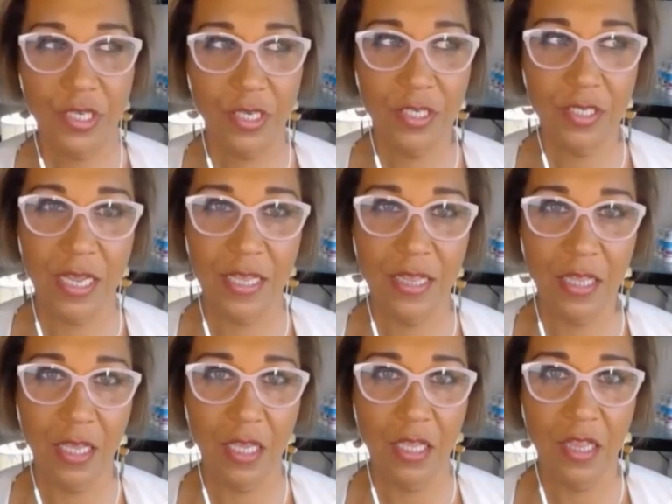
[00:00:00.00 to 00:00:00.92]
is I
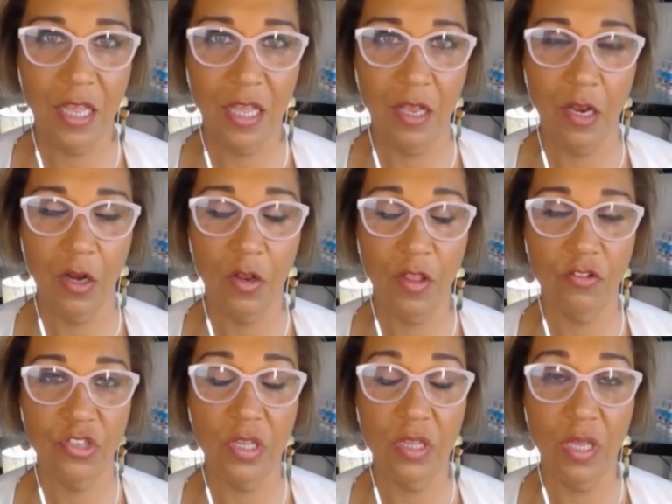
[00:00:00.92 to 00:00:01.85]
think that
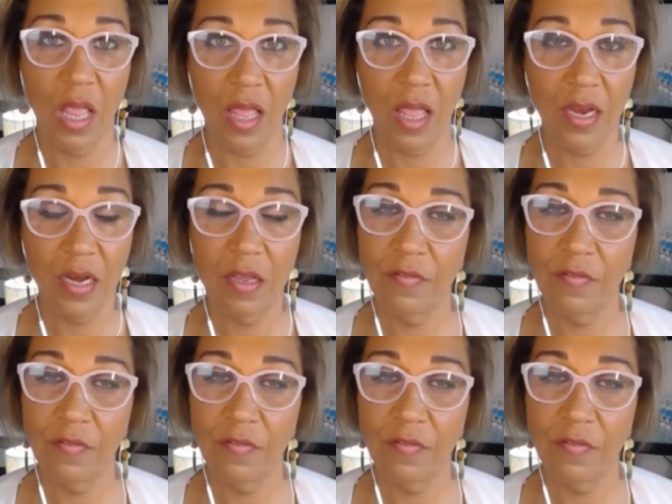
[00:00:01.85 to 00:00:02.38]
there's a lot